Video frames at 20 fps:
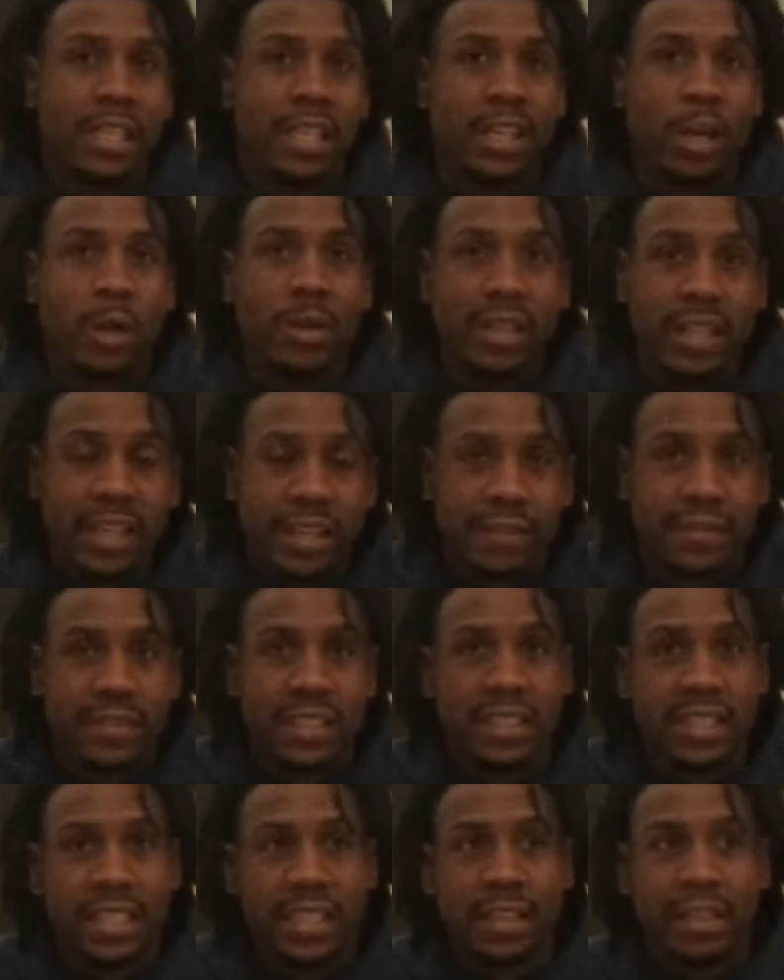go lift
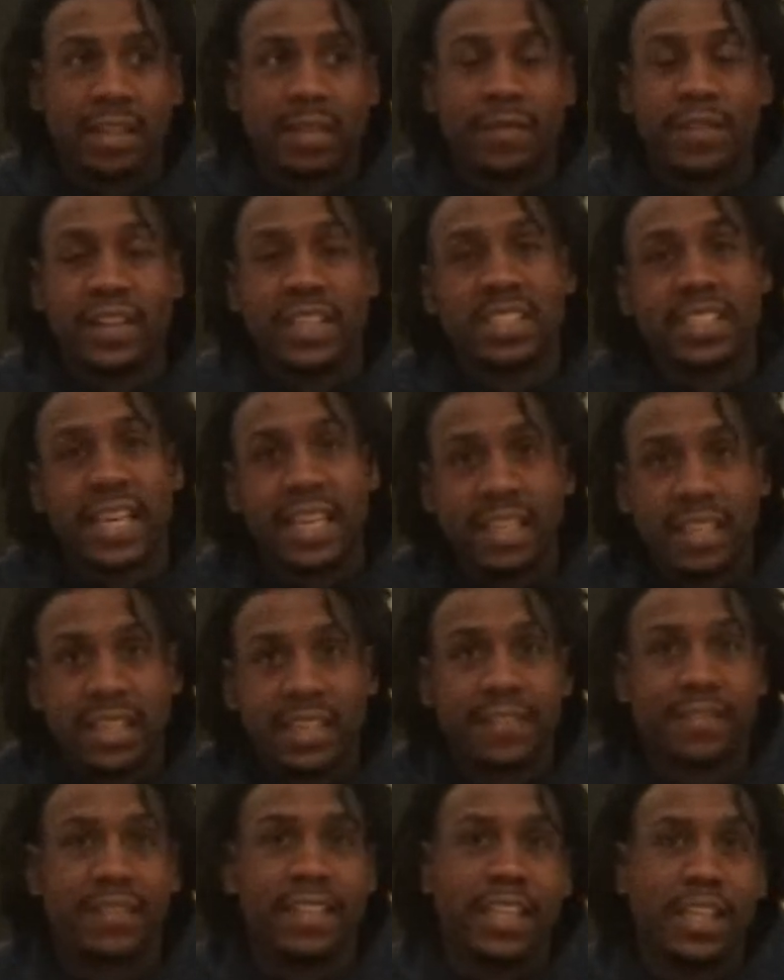and then finish that
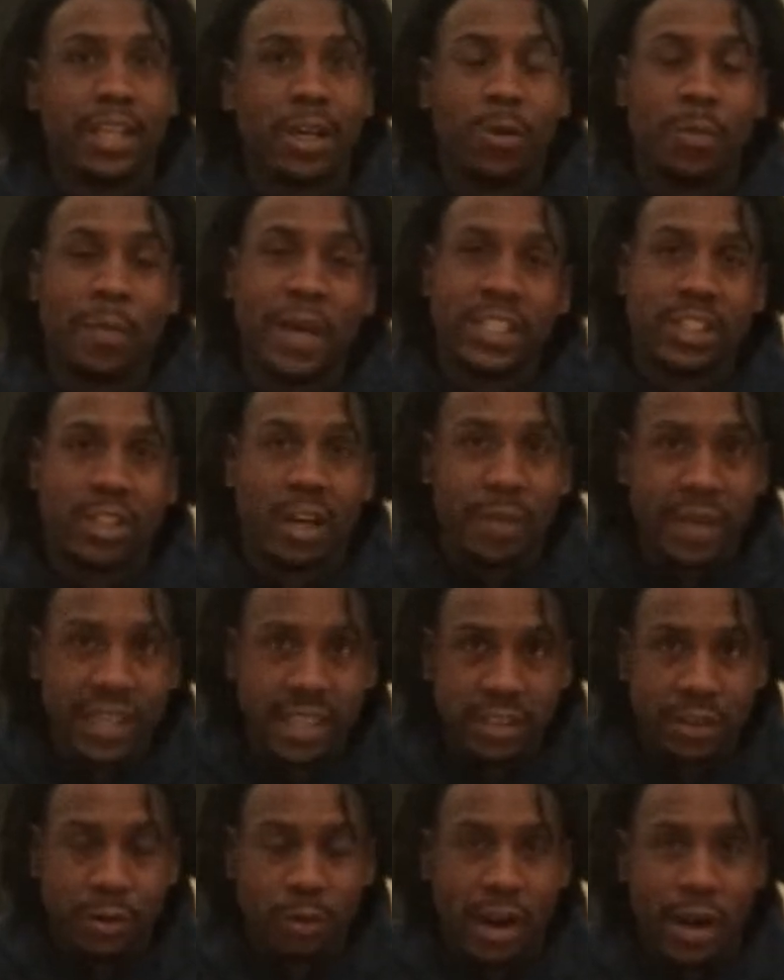lift and then go make sure I'm
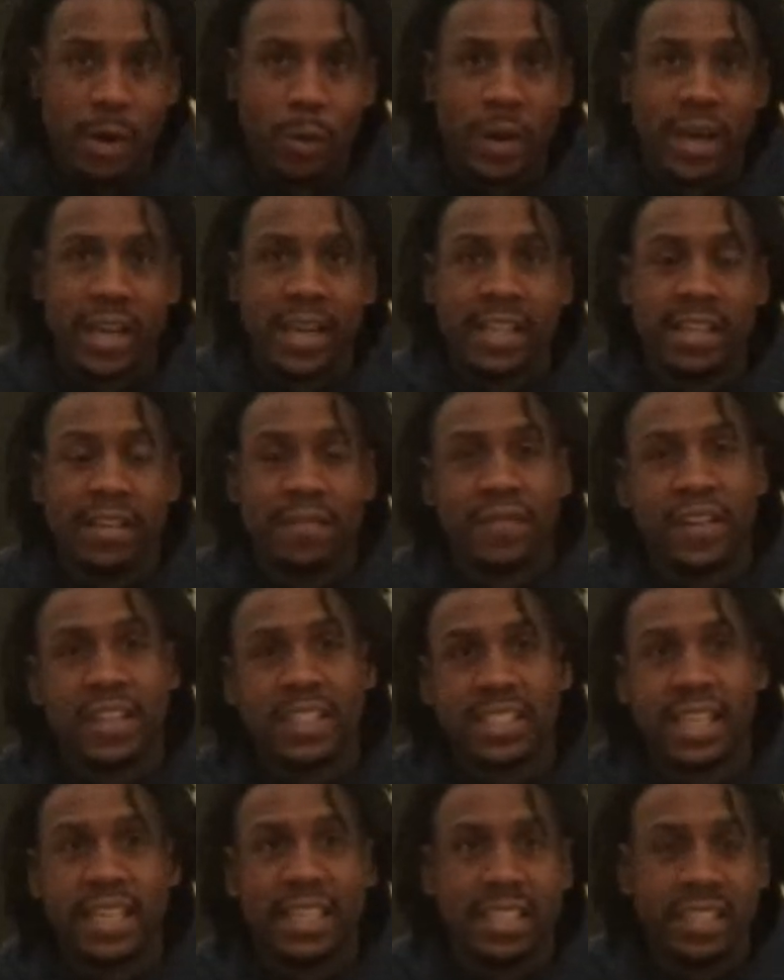eating the right way and then
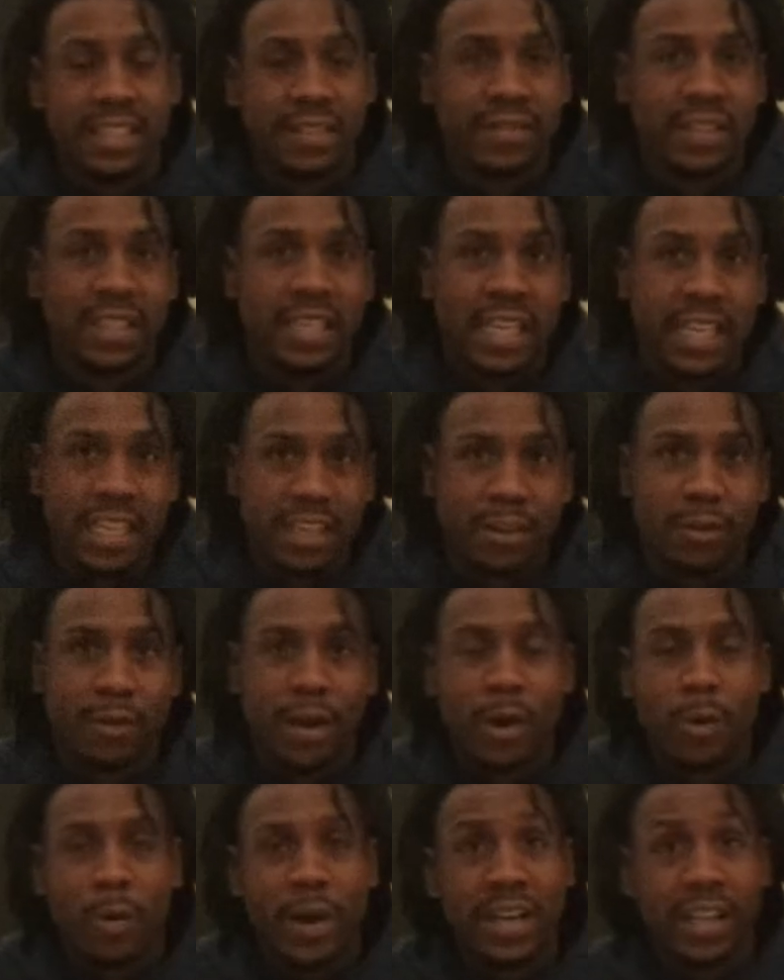finish that lift and eat in the
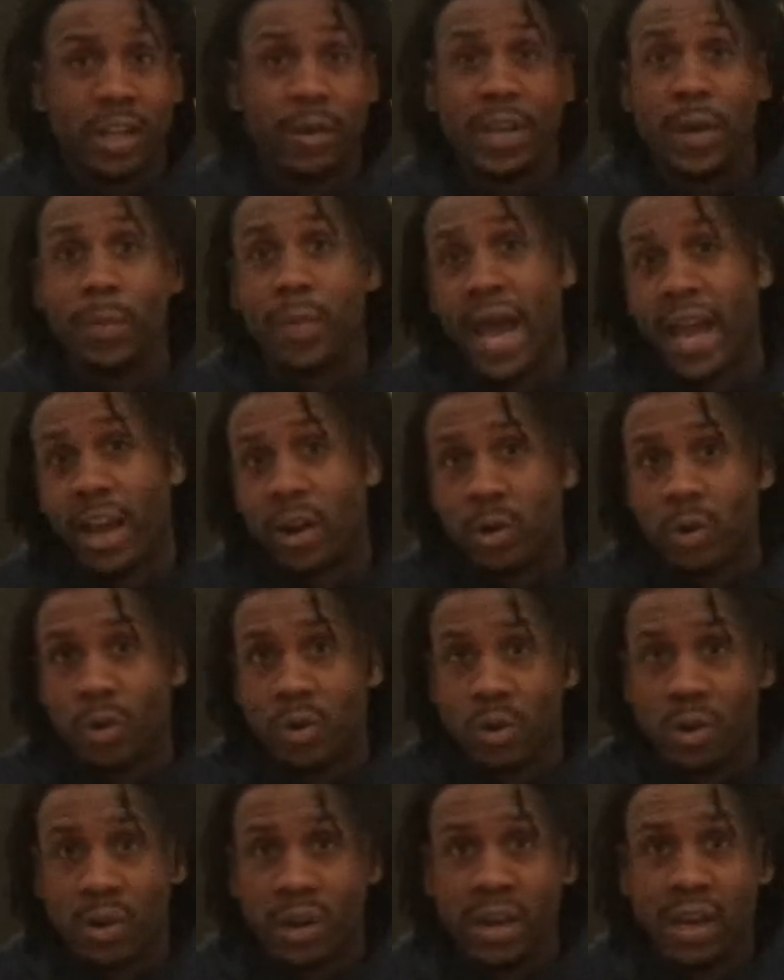right way and then go get back on
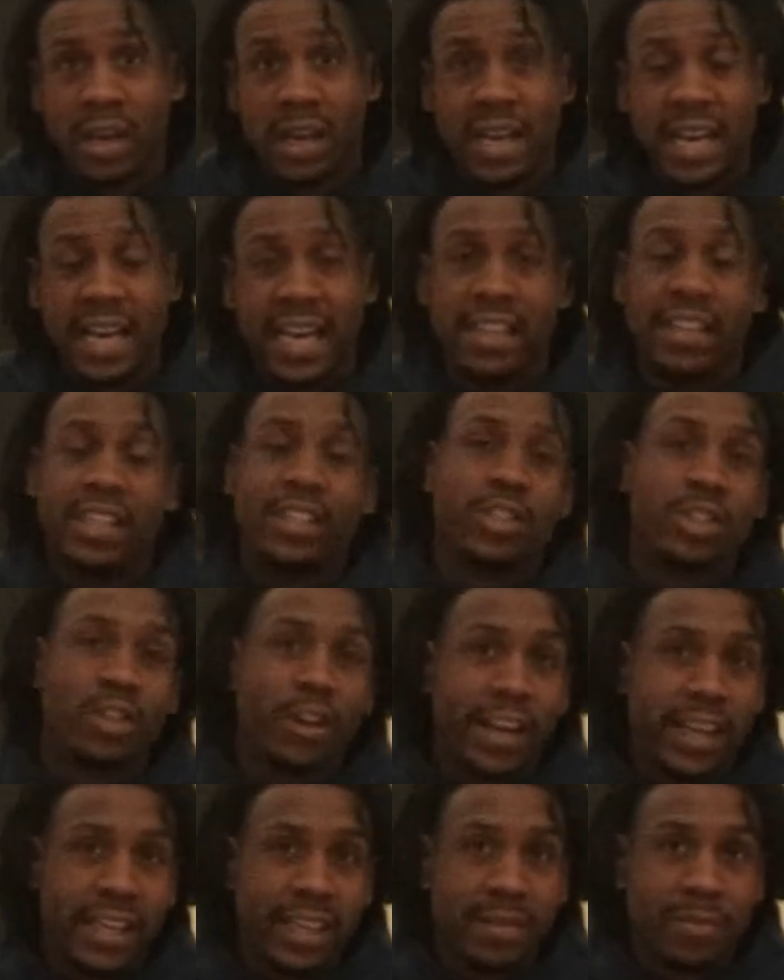court and then
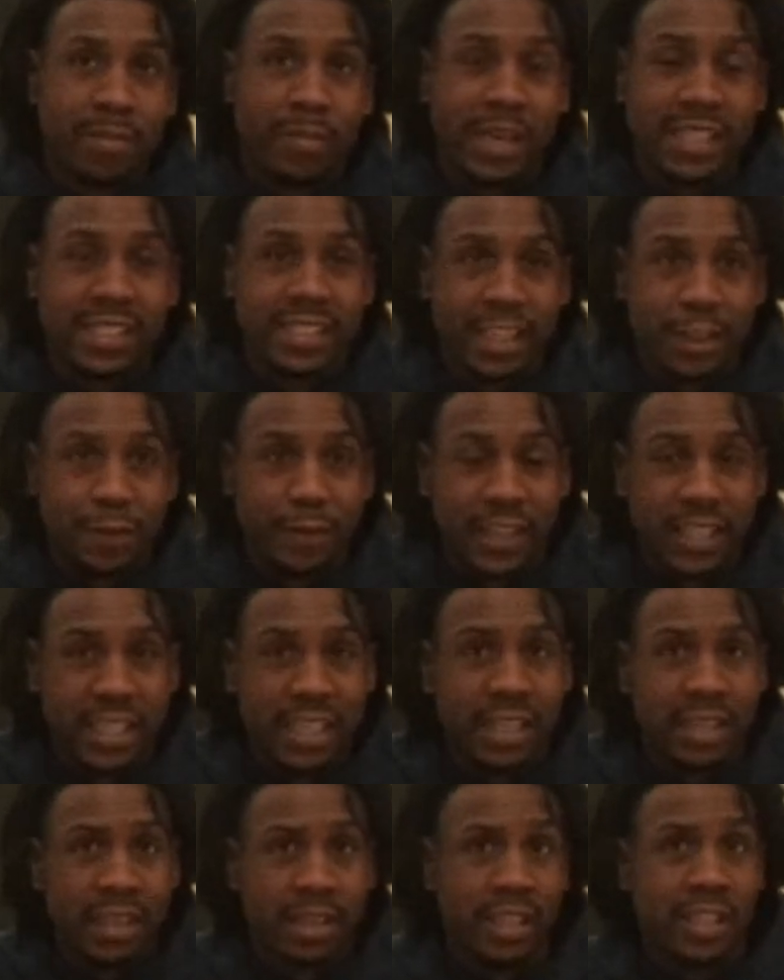train myself
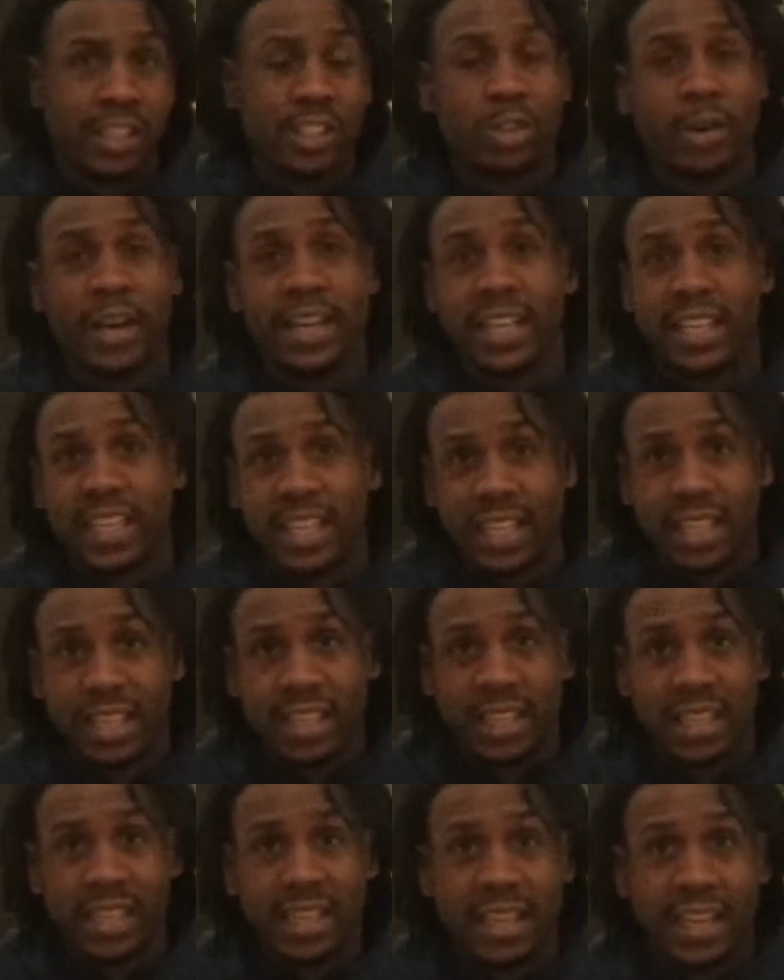again and then train a kid
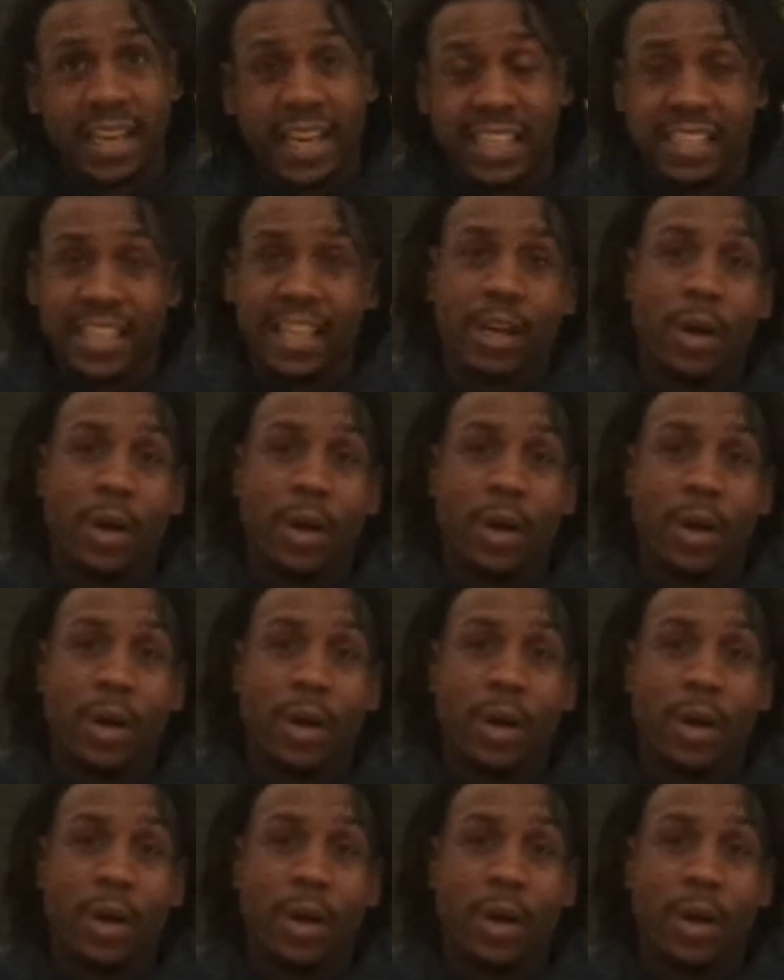and then